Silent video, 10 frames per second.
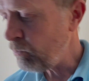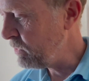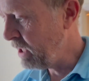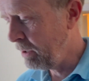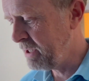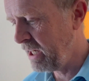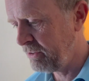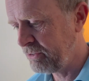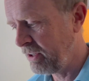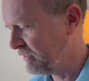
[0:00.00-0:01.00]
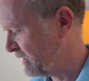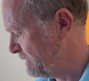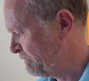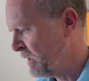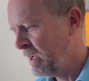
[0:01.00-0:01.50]
Nobody else does
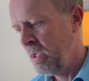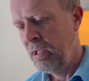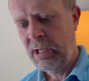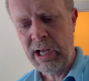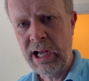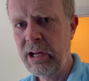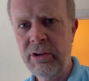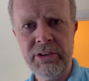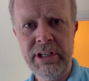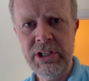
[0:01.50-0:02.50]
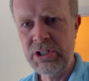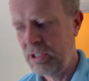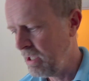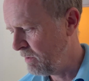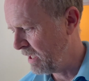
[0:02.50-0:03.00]
it. I don't think you should
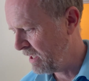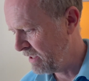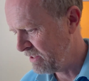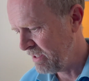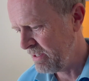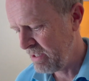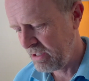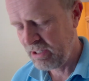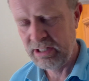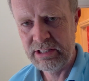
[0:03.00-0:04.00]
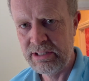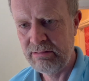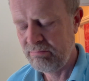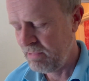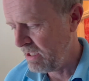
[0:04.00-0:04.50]
do it either. I think that,
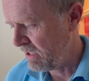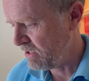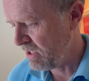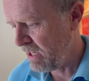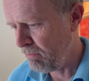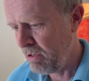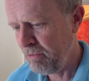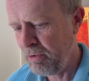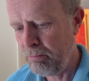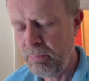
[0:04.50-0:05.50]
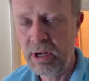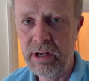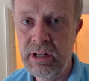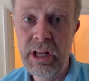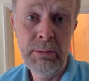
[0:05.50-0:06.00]
you should get rid of them,
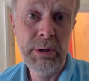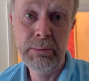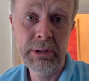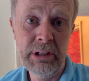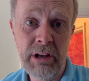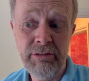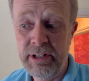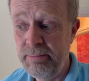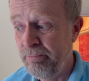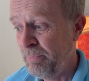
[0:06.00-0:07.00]
but people love it.